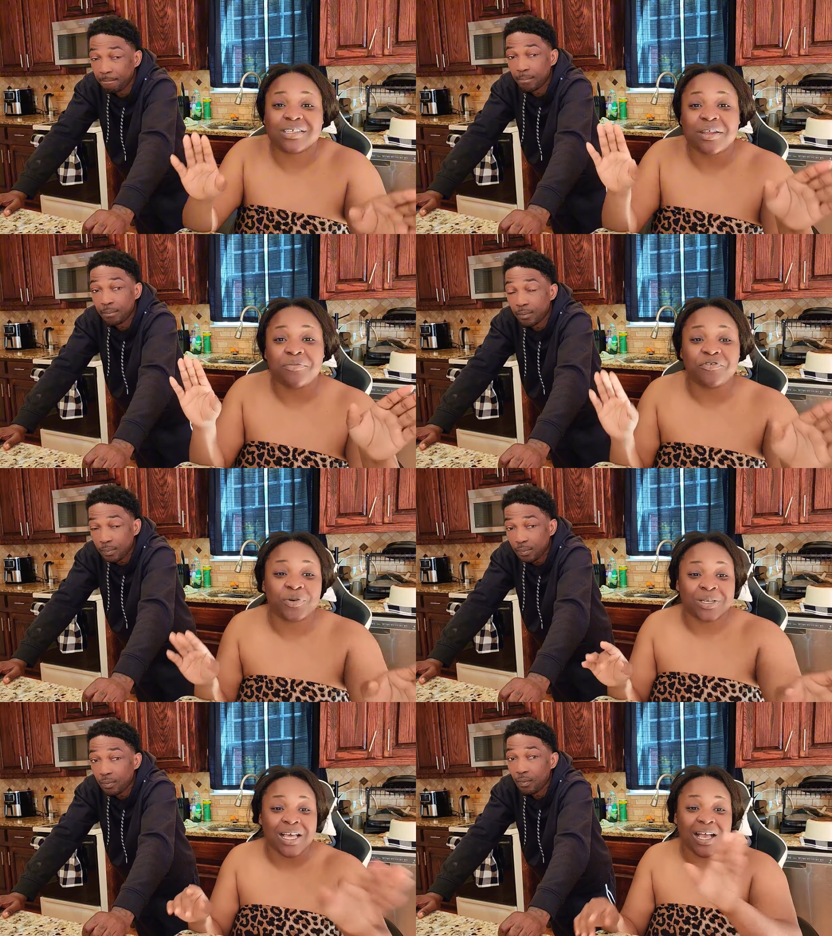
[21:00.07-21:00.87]
Speaker 1: say them
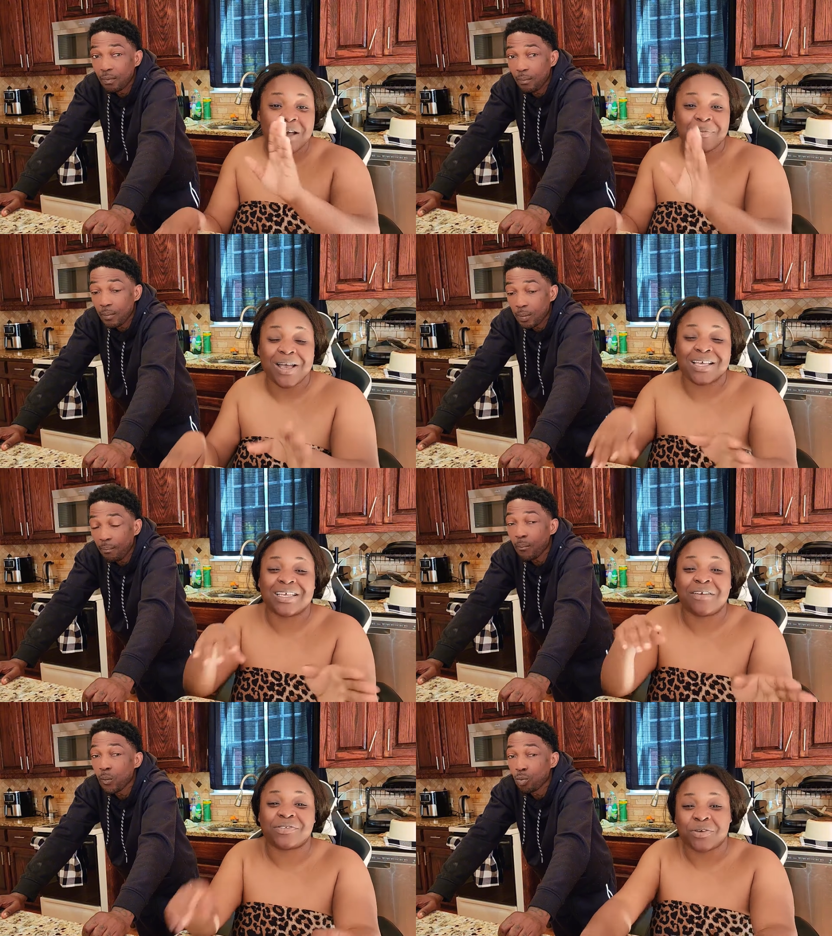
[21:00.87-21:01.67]
phone lock up because you
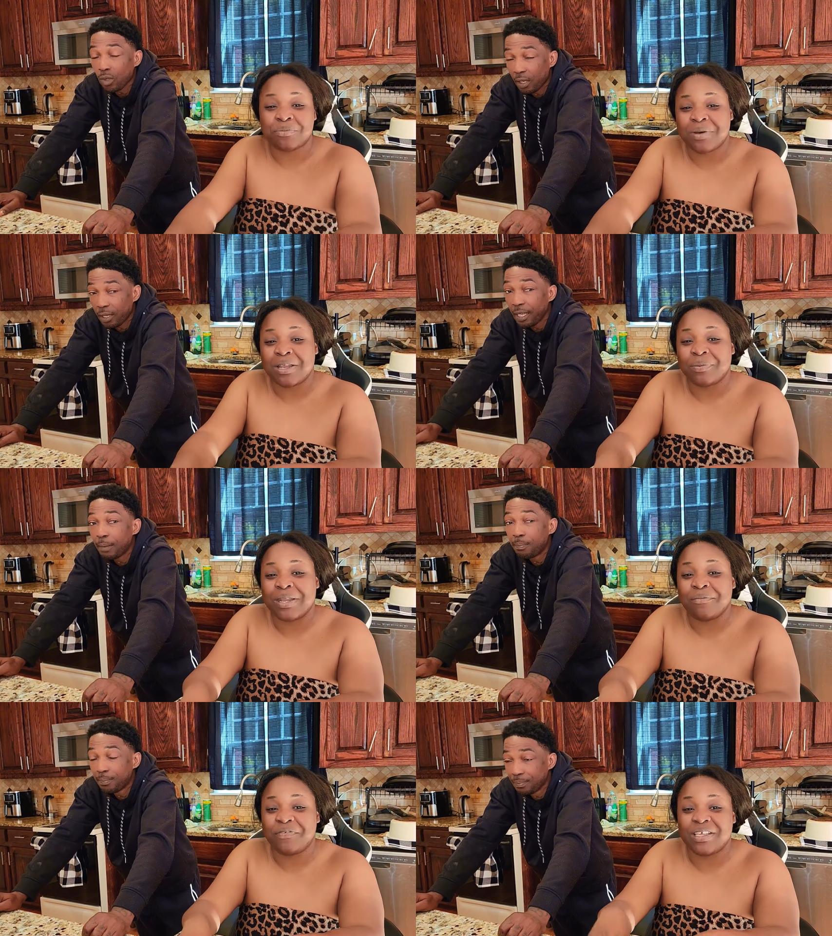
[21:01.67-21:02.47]
have some man yep.
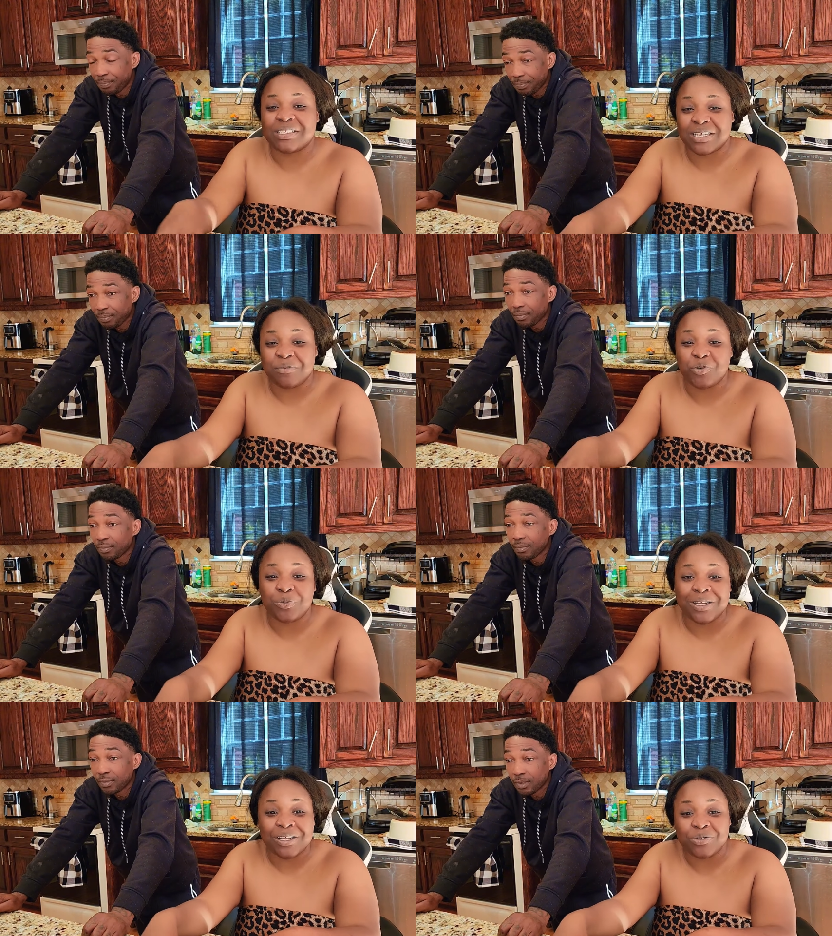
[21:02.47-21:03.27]
them feel say them
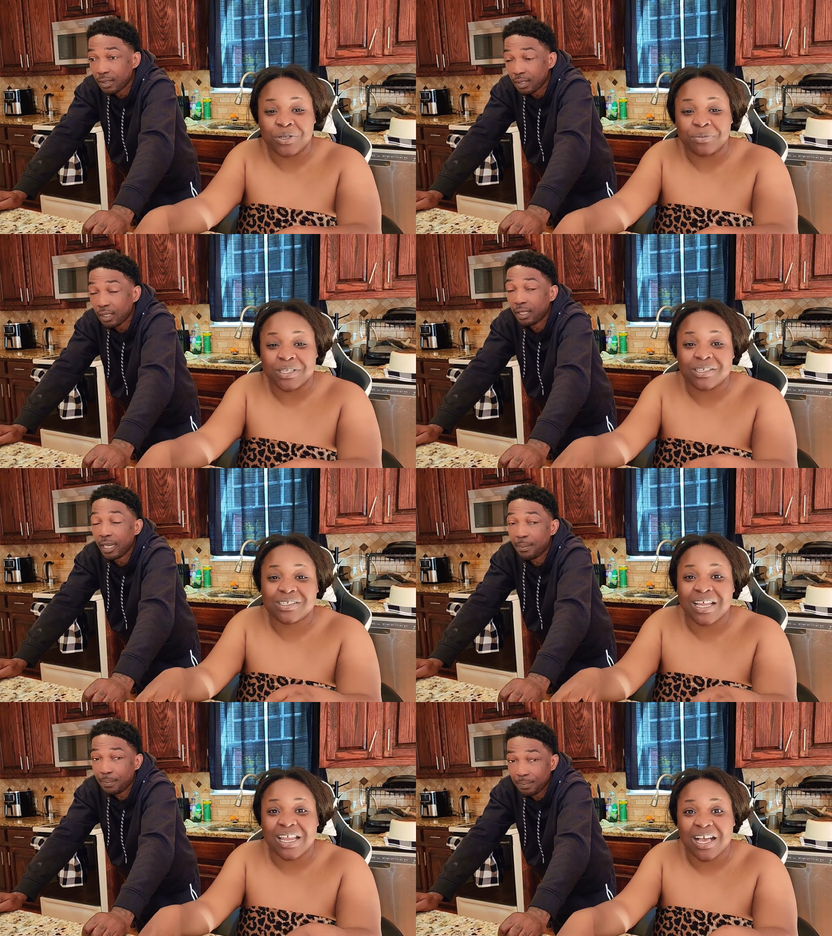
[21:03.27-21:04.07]
woman that do them things
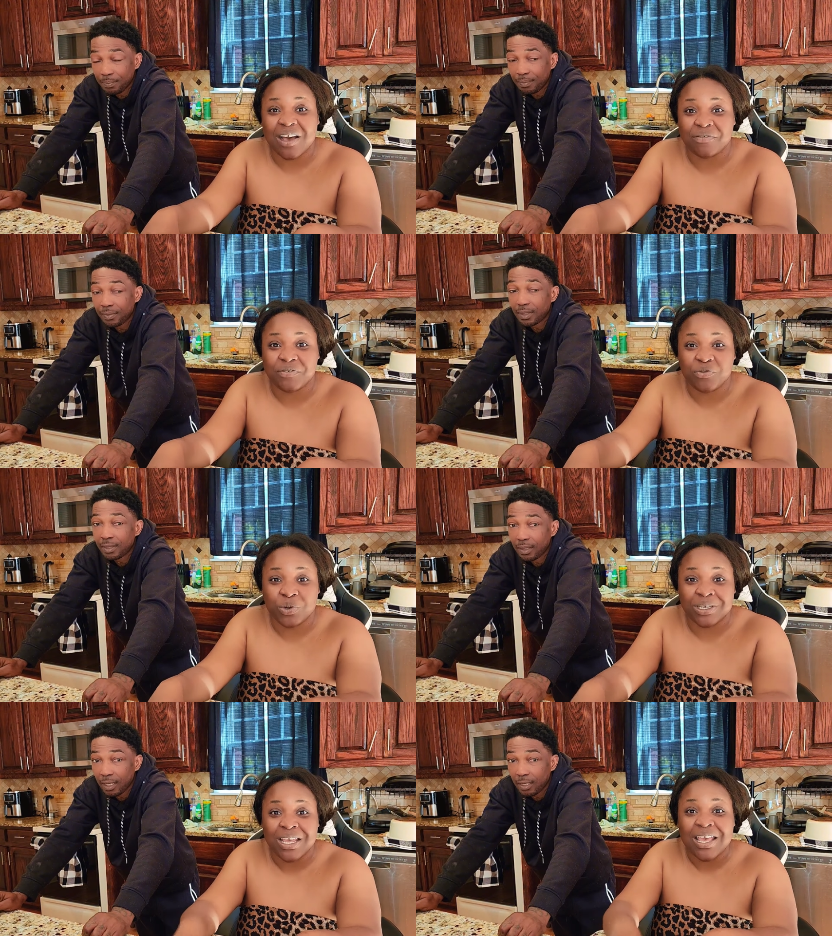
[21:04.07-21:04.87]
yep. lock off the
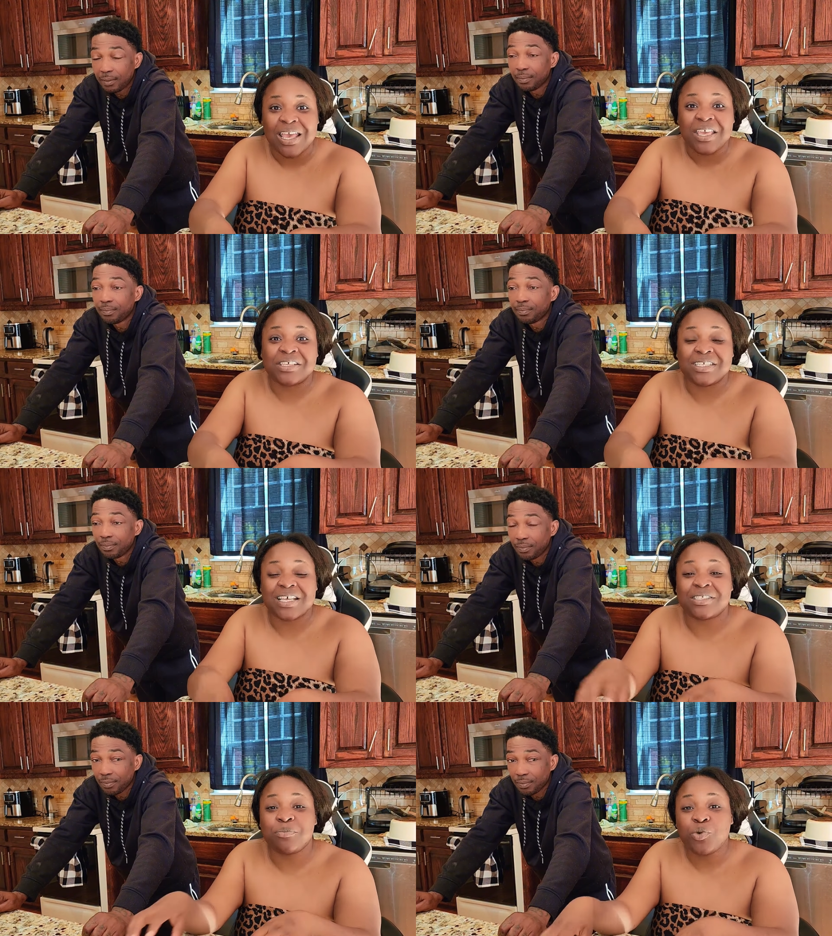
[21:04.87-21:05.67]
phone. You see
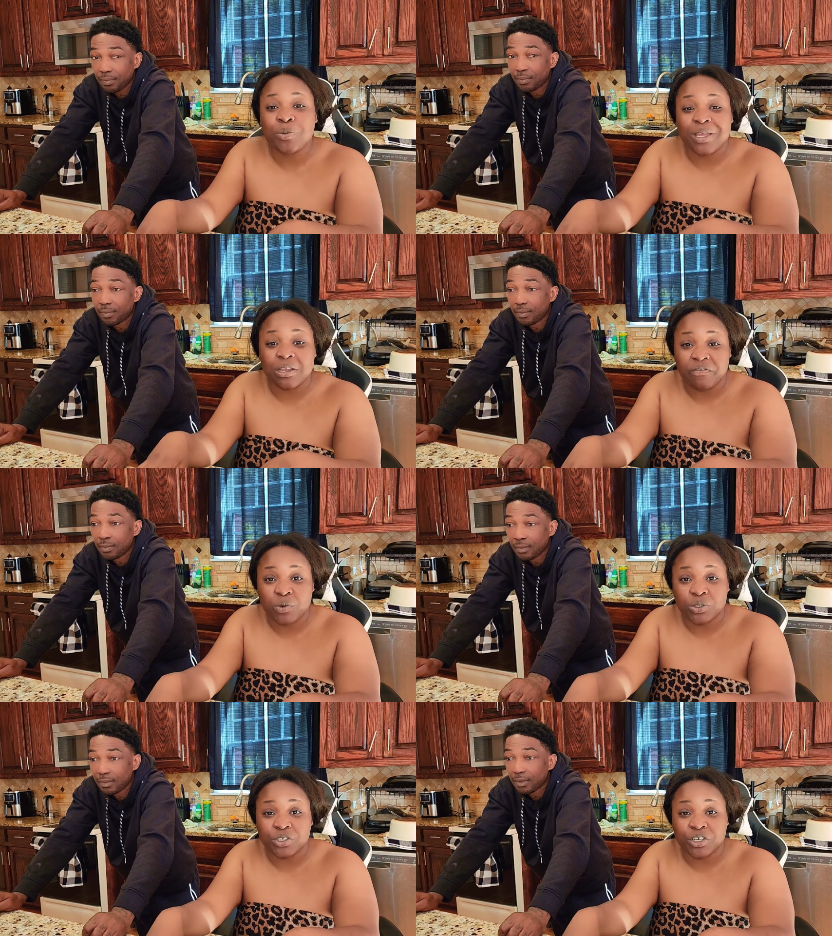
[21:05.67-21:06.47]
at the moment the
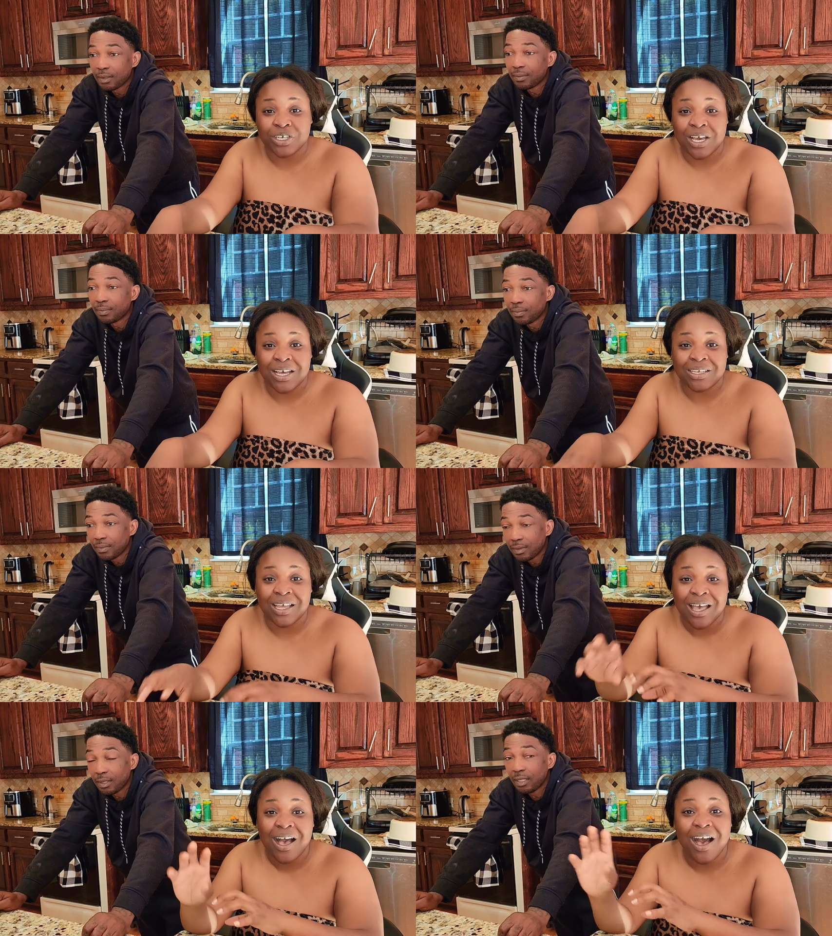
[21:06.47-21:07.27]
phone turn on, yep.
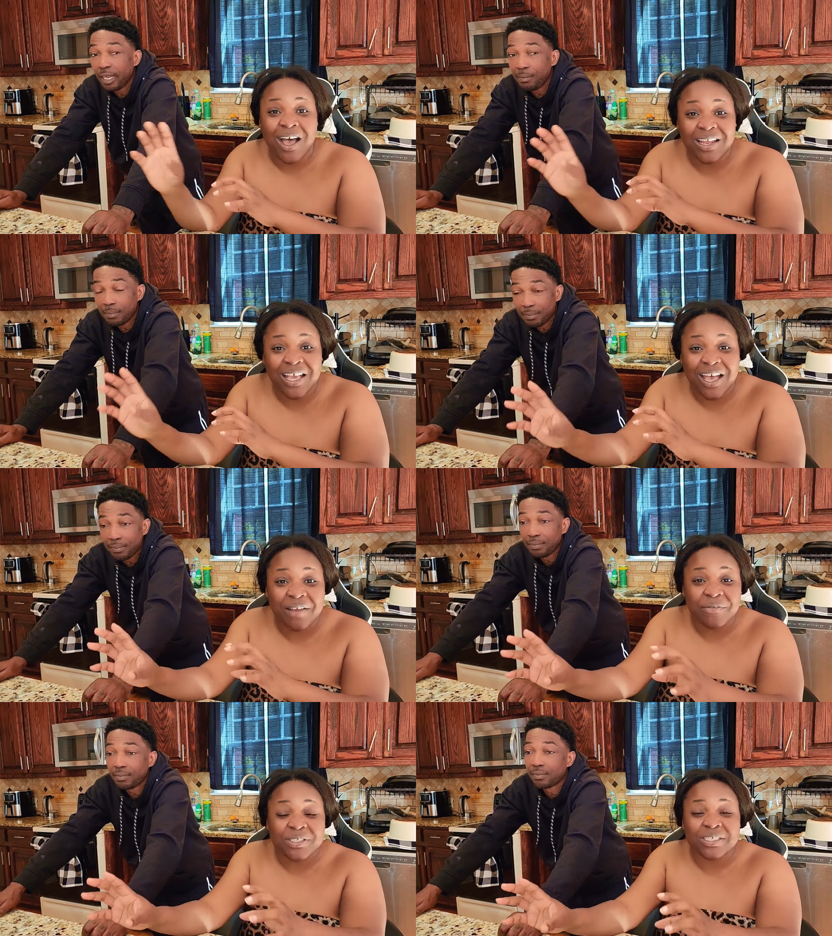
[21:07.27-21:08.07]
all the
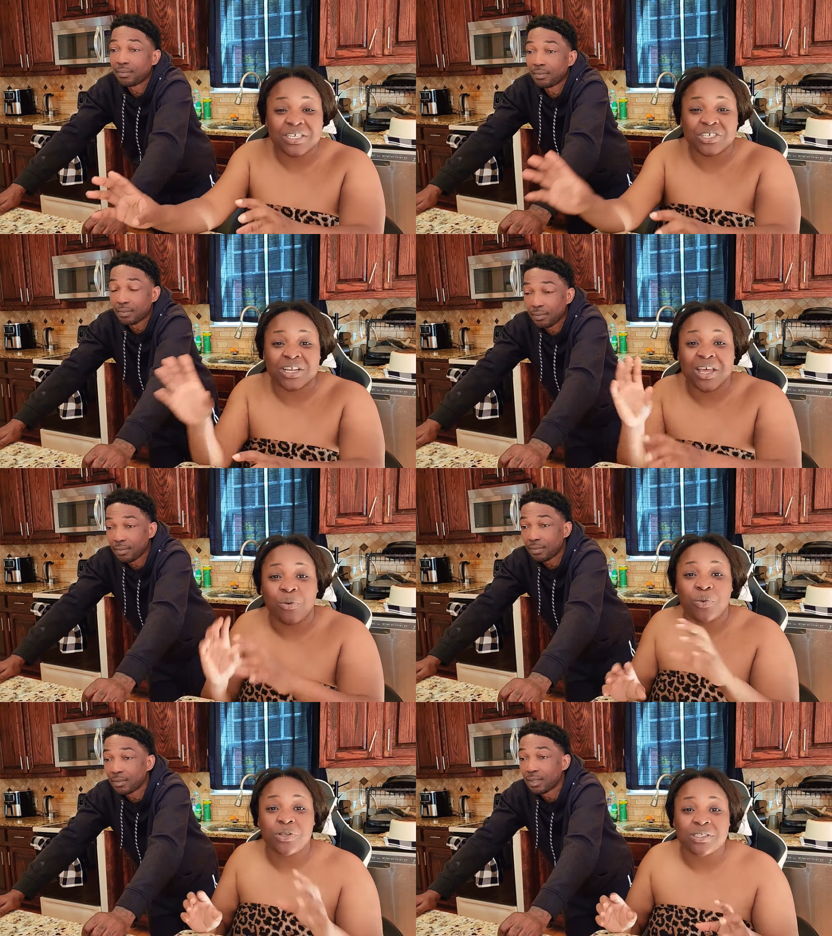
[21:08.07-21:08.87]
conversation that
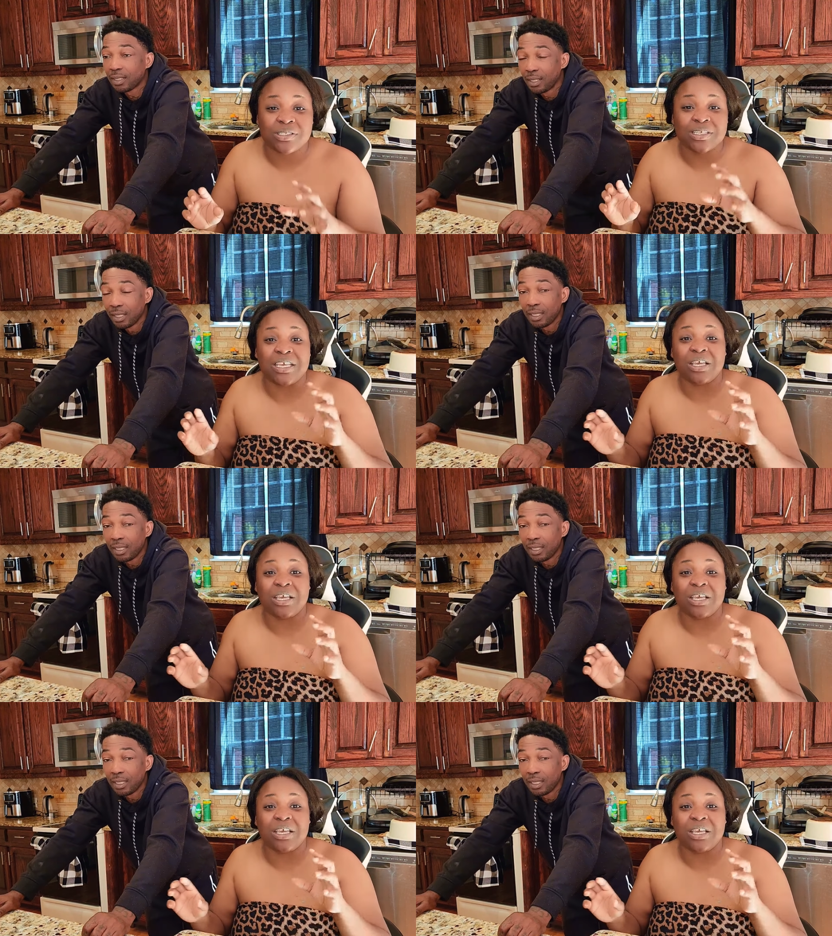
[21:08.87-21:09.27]
was